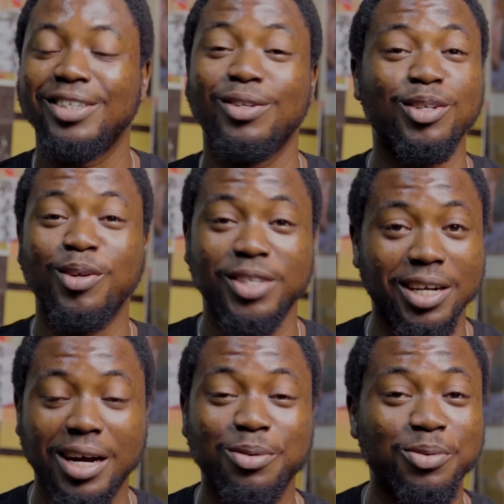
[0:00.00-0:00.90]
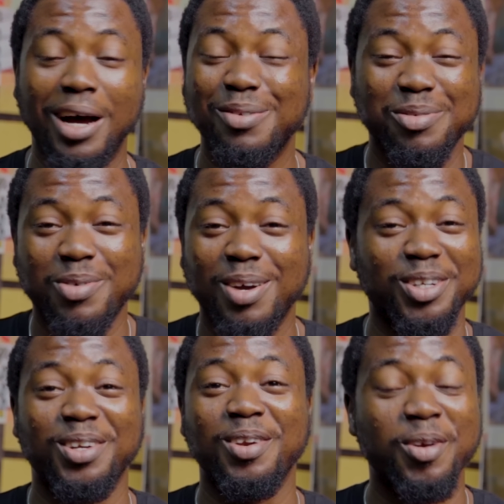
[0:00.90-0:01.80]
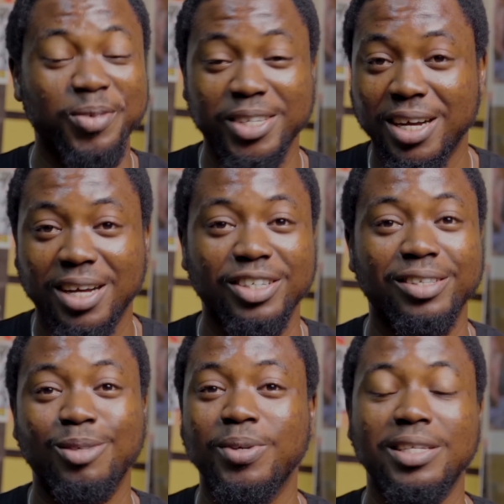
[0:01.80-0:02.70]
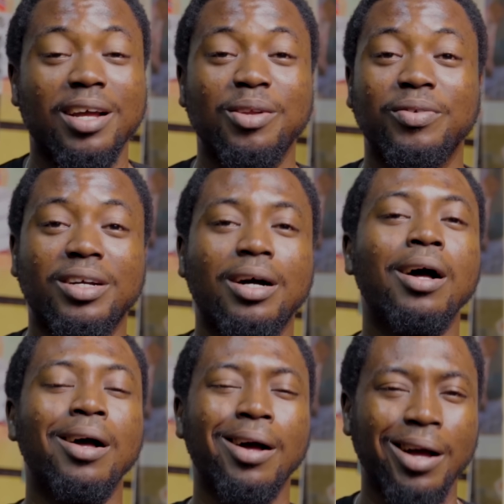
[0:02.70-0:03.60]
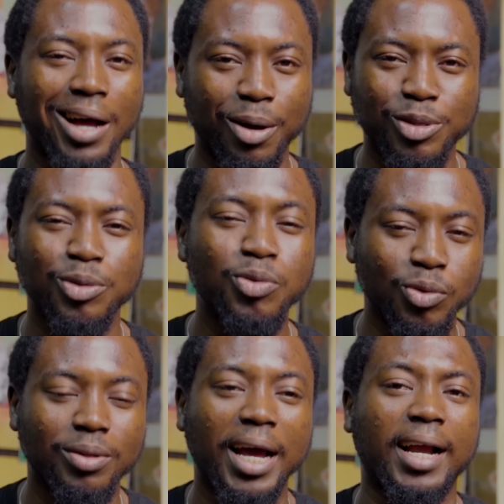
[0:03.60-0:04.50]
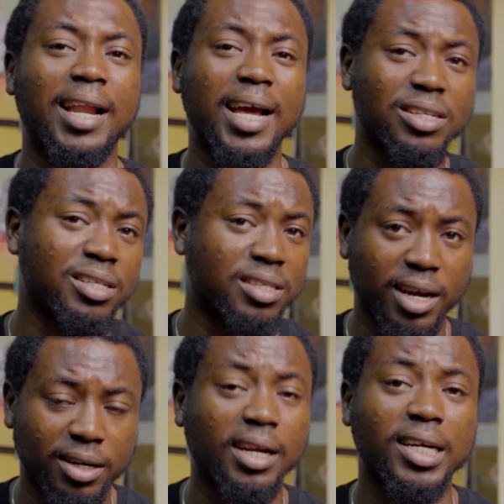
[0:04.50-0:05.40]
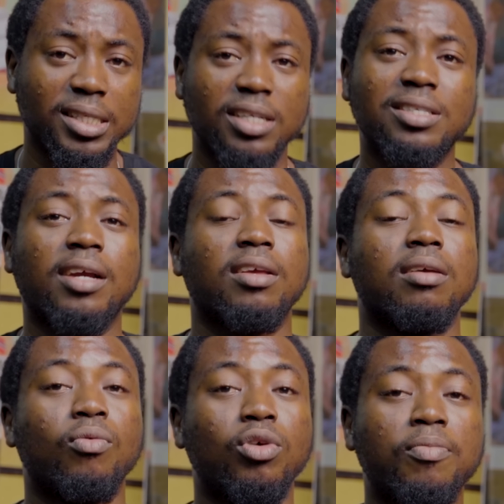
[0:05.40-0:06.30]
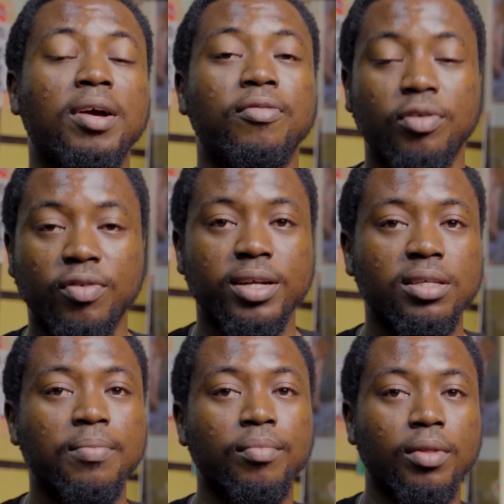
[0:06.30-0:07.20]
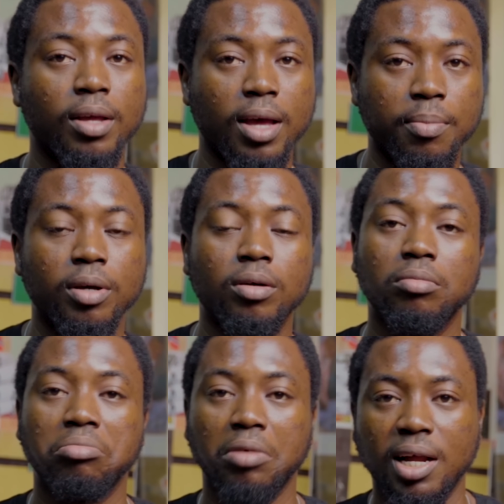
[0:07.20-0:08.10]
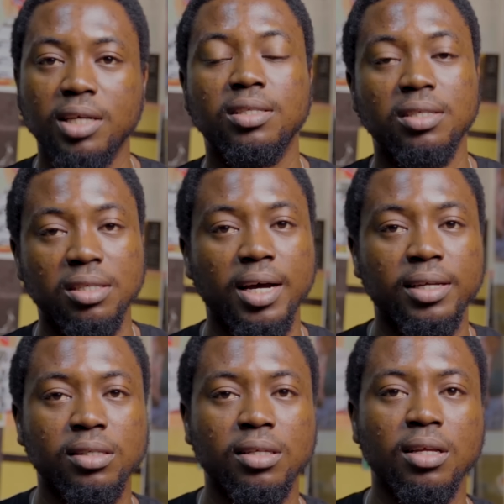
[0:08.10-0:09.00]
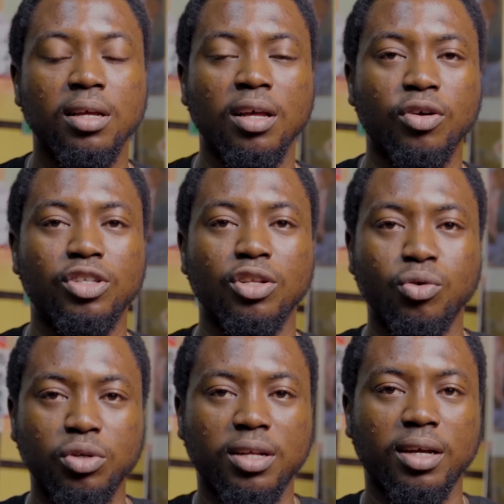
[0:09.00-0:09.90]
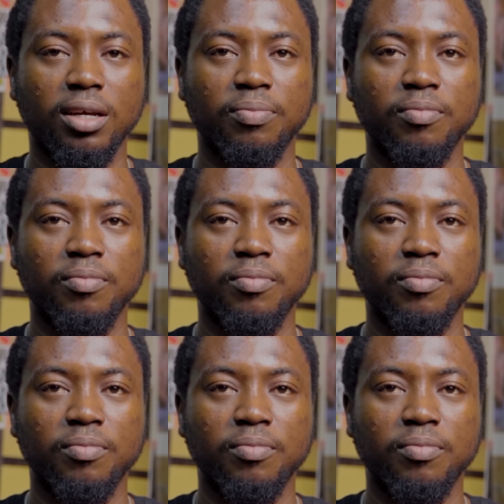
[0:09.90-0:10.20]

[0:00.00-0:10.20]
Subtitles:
She just loves the car. I don't know why, but she loves the car. She speaks highly of the car. I also know I like the design. This is like one of my favorite ML class designs, because it looks